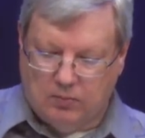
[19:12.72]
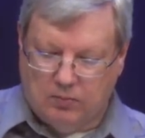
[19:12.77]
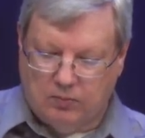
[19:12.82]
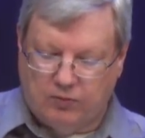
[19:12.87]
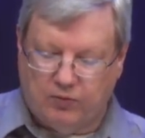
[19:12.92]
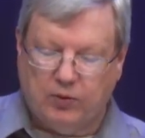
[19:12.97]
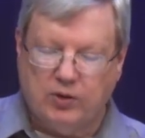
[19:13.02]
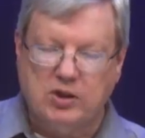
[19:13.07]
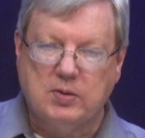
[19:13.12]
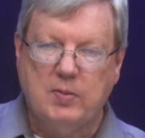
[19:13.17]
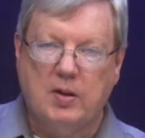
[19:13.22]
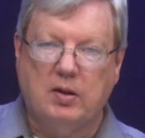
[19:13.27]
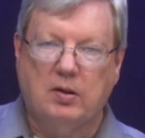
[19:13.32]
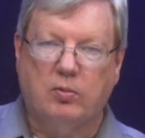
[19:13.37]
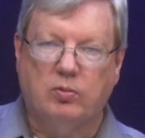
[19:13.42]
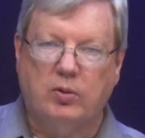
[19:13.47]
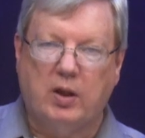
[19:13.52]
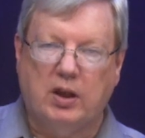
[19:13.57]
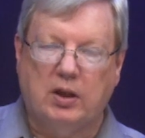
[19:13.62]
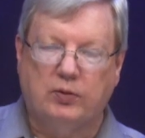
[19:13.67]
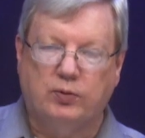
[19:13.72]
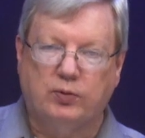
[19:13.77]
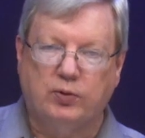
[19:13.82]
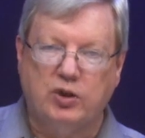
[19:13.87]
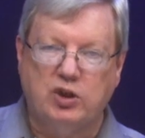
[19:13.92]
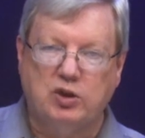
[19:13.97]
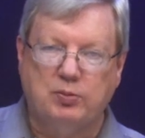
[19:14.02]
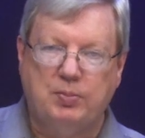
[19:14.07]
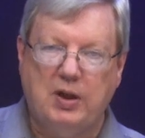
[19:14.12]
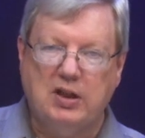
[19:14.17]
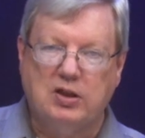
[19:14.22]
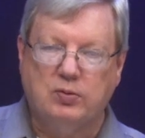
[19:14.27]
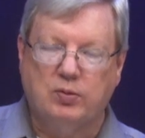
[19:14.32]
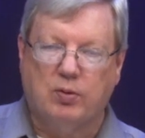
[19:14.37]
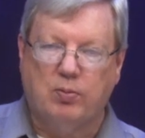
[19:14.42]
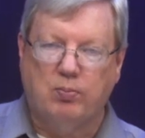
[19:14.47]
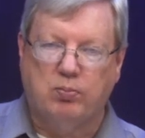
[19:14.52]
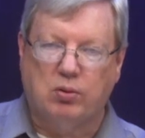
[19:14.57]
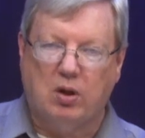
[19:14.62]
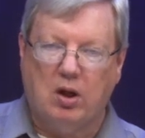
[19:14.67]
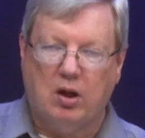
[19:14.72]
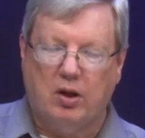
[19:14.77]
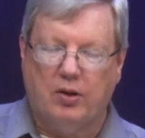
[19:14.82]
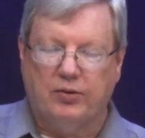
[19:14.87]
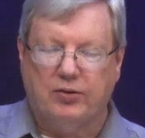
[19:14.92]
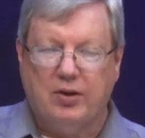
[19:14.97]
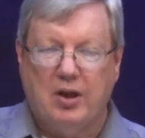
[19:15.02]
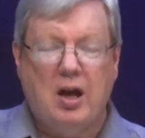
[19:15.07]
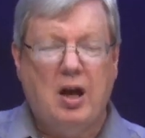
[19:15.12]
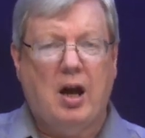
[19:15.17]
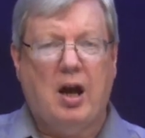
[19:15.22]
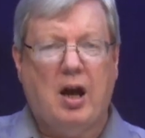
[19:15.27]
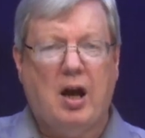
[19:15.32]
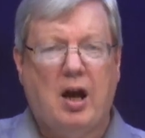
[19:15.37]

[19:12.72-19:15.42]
First Amendment right of free speech with brawls.